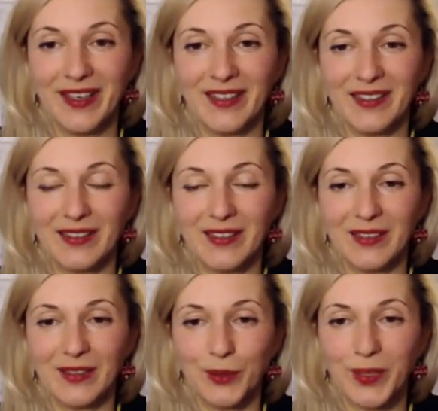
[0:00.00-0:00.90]
And
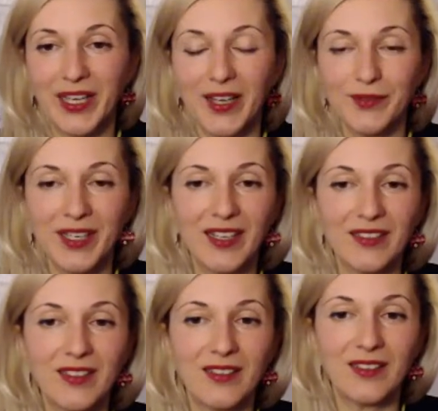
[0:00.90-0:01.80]
we have
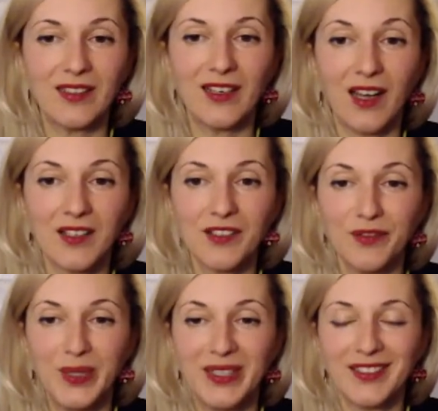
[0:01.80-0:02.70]
had lots
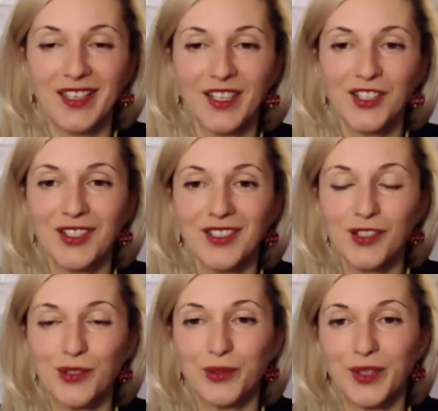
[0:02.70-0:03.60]
of
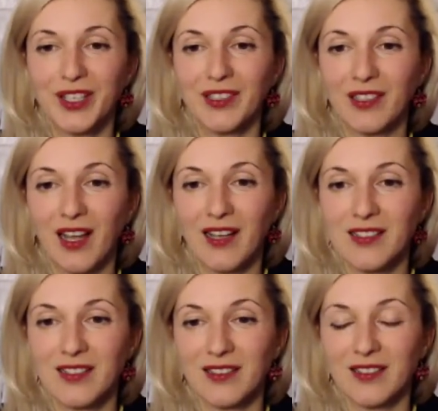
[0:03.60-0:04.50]
meditations during
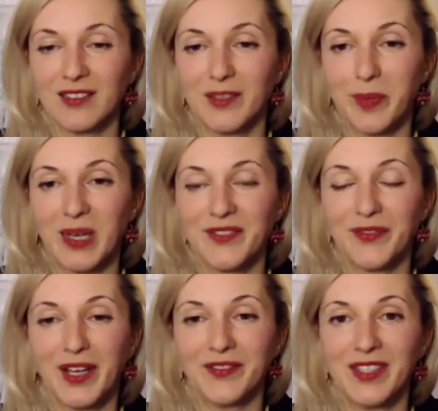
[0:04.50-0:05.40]
the past
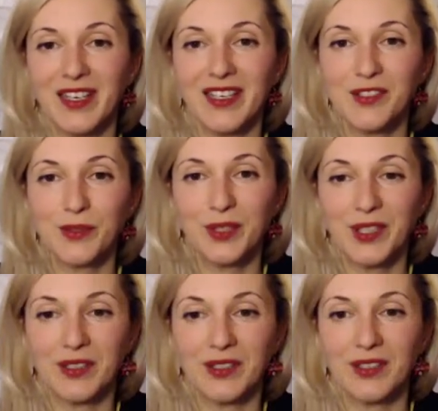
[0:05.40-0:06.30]
5 days
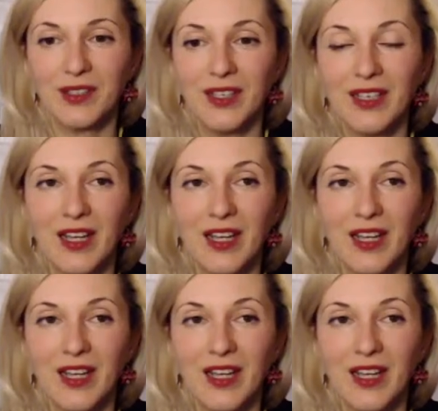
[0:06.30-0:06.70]
together.